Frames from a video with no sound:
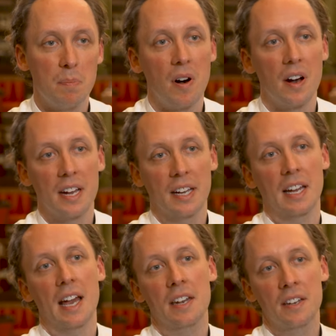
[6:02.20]
the pie
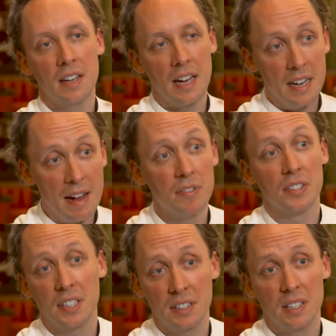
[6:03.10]
again and
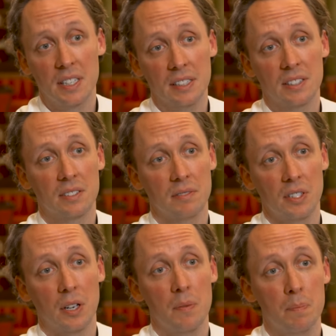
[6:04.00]
everything that it's,
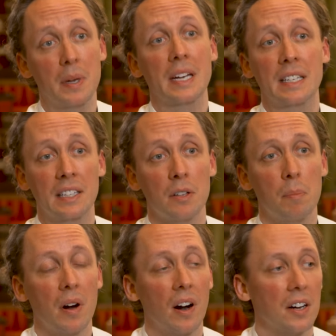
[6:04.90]
you know, been in the
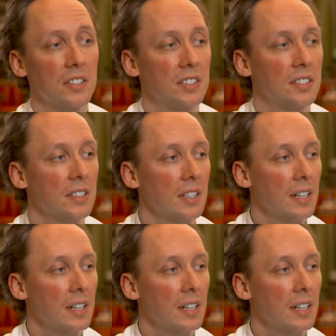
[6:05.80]
past,